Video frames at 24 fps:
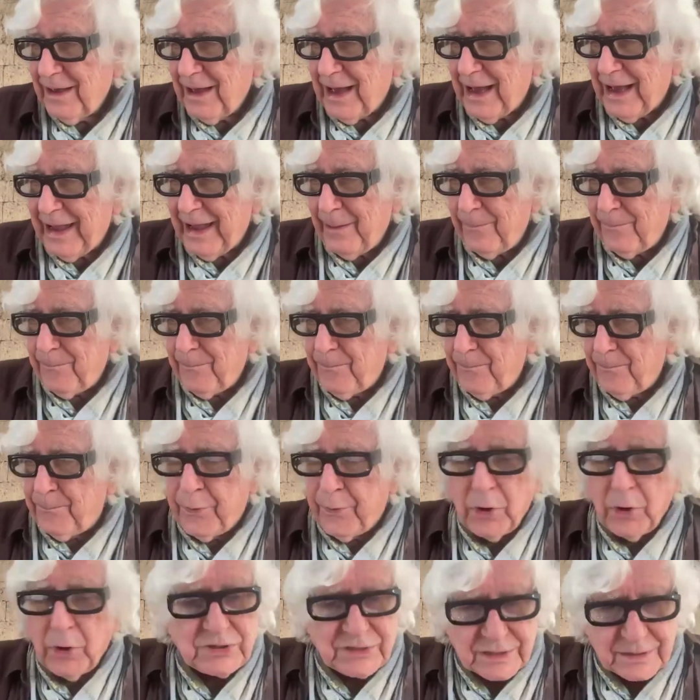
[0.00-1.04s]
I
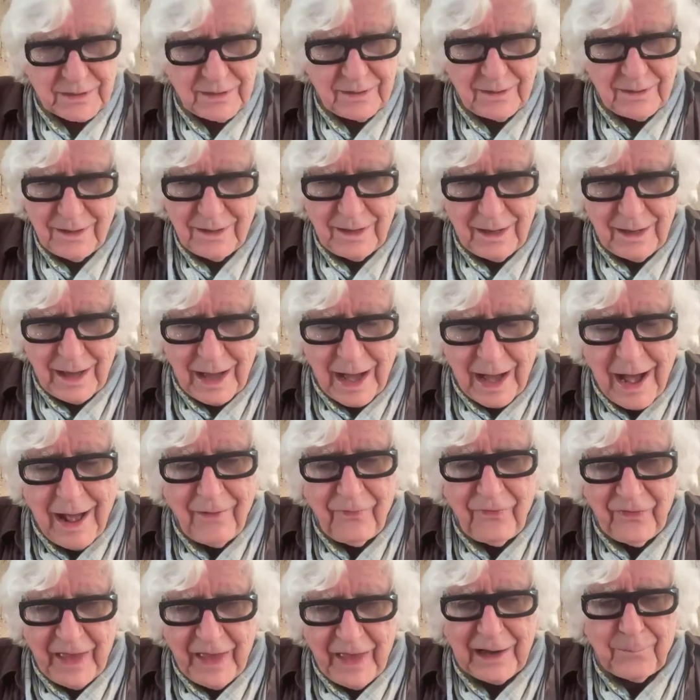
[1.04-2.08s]
put
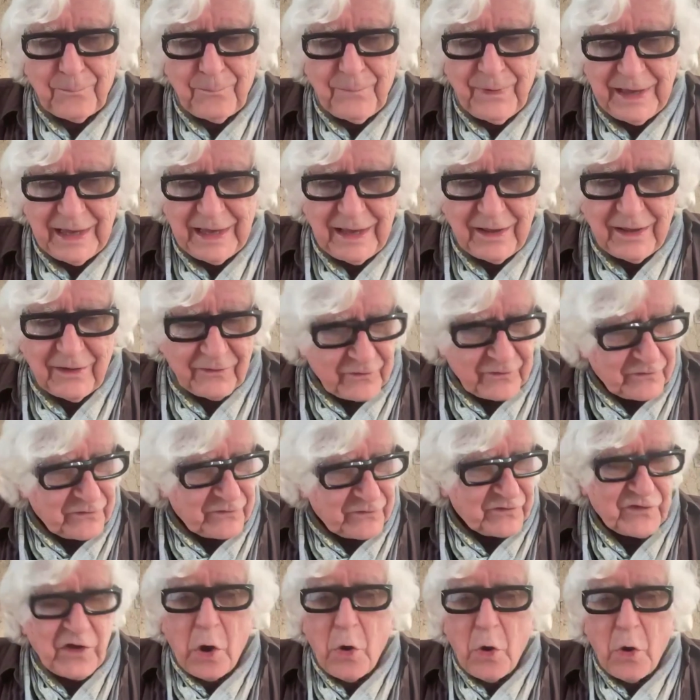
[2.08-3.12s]
on that piece
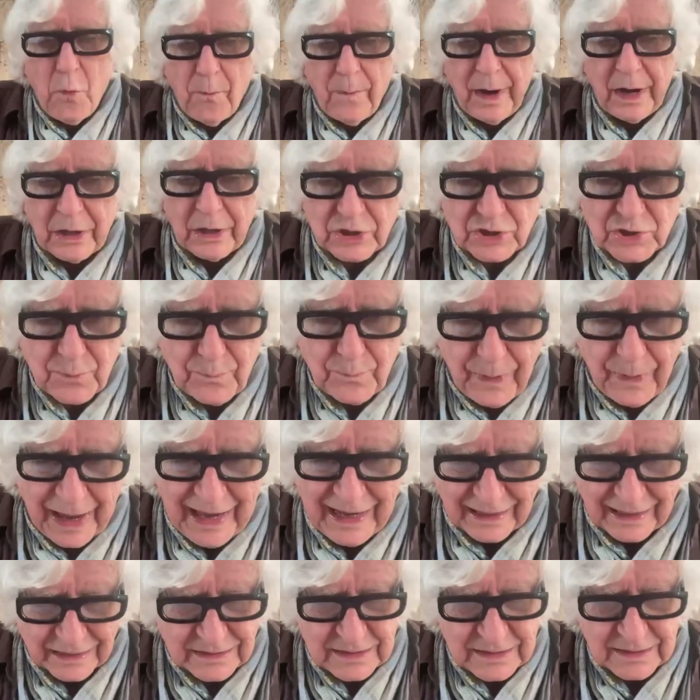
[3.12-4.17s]
so much
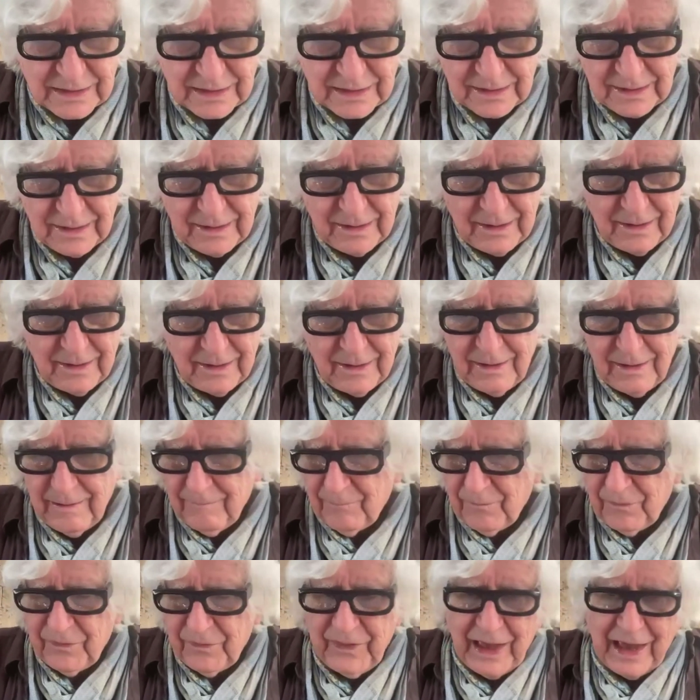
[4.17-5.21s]
paint
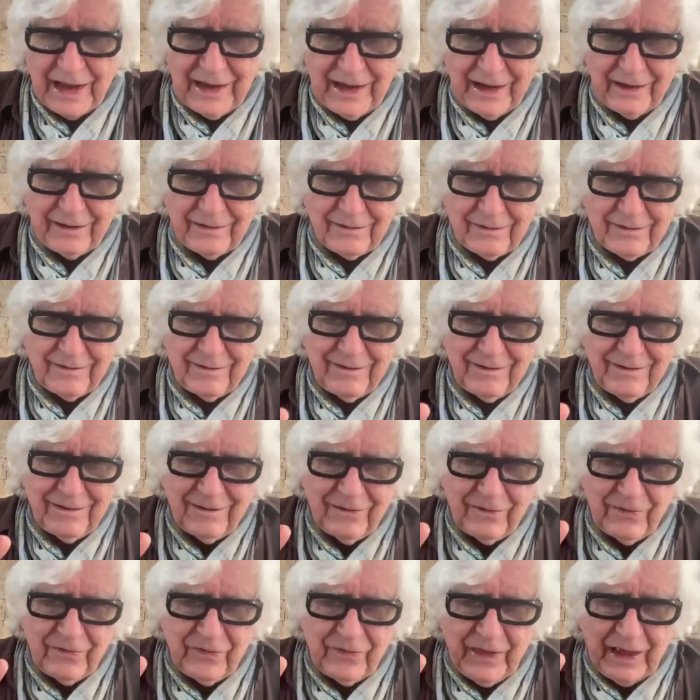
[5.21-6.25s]
that
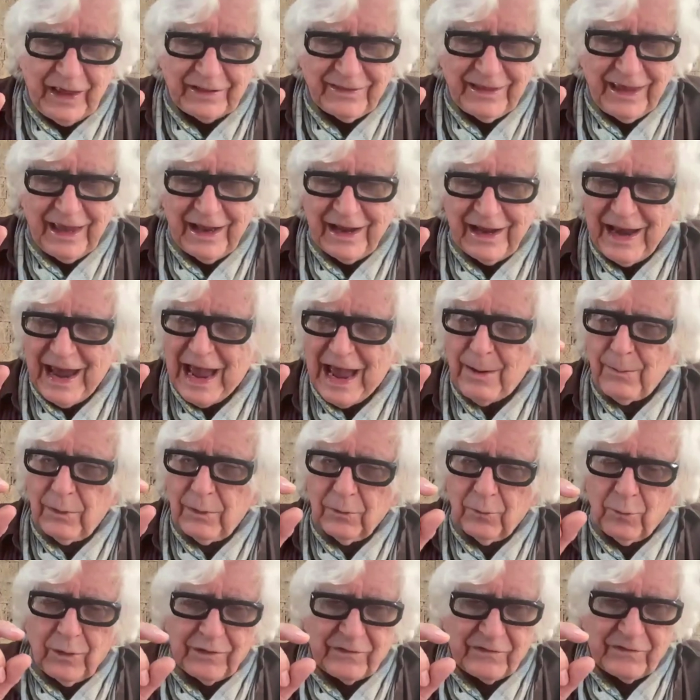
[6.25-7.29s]
the
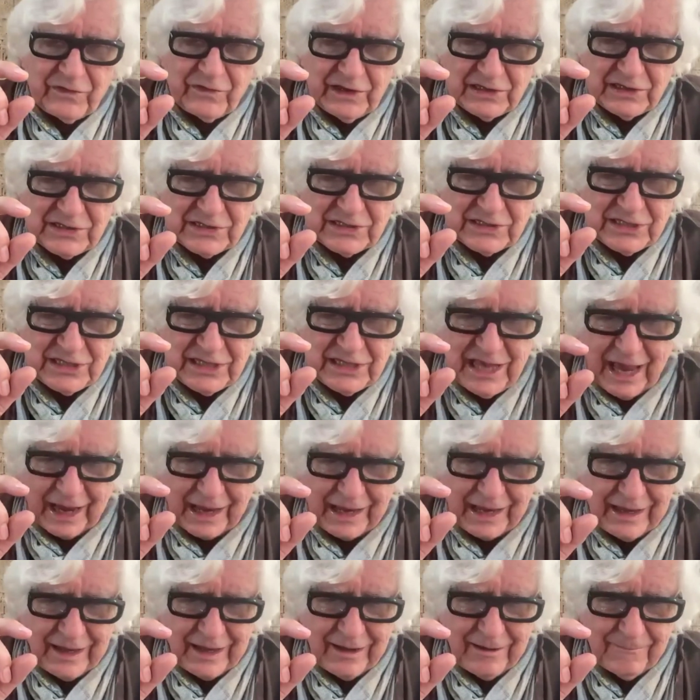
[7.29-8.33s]
enamel was this
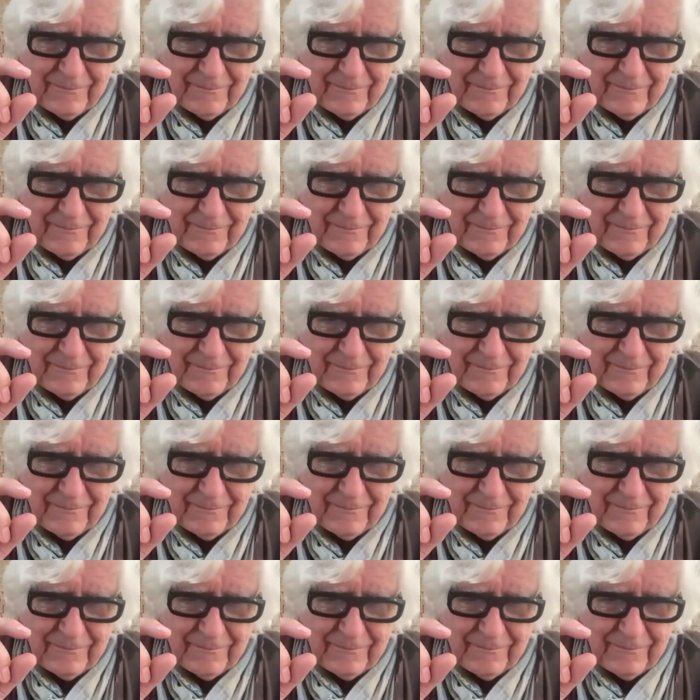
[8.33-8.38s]
thick,